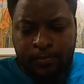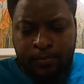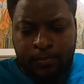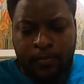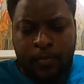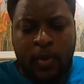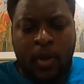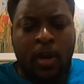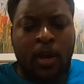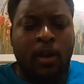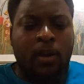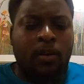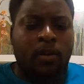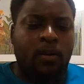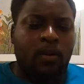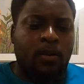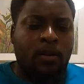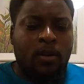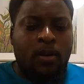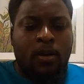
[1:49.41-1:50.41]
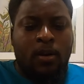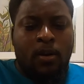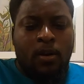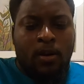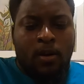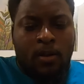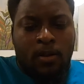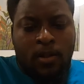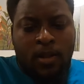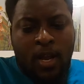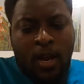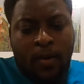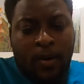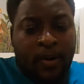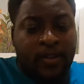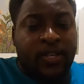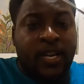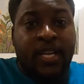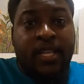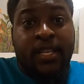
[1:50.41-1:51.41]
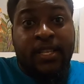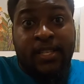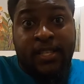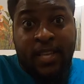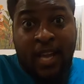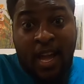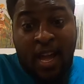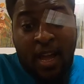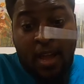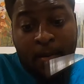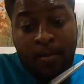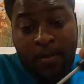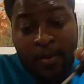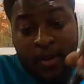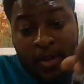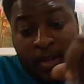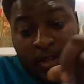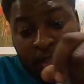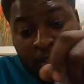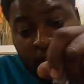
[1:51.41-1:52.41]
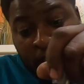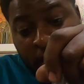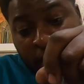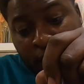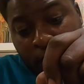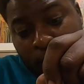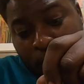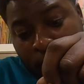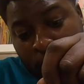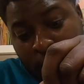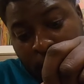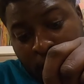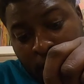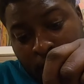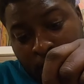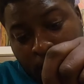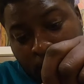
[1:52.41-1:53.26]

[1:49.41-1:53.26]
Okay. Now we're gonna take the same T20,